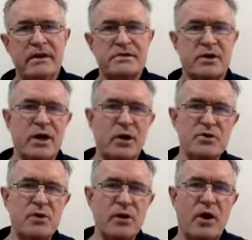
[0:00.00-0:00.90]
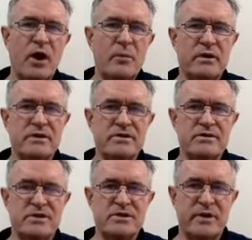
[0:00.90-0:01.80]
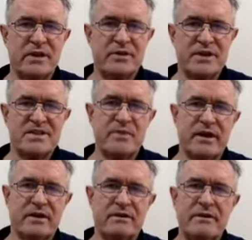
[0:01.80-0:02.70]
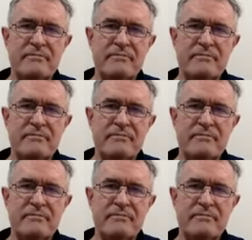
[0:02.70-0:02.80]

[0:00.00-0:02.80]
So cultural alignment is not to be underestimated.